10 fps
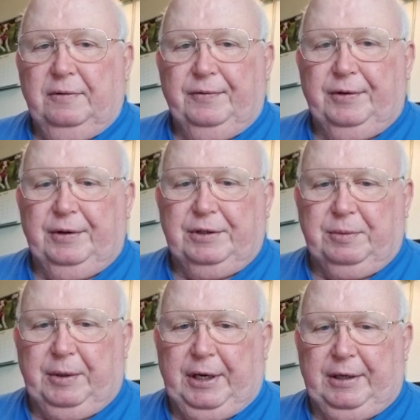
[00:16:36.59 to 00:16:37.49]
for this
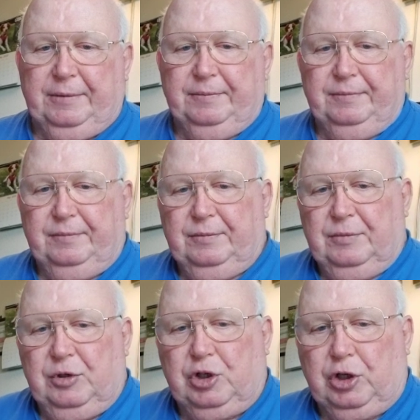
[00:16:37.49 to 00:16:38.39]
week.
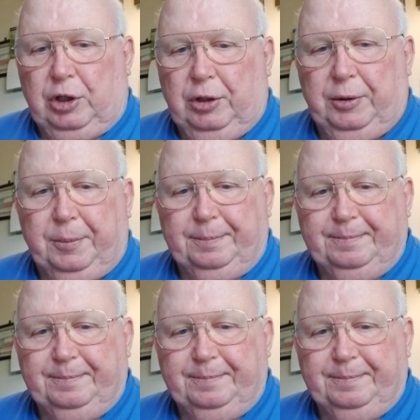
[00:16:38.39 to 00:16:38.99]
Shalom.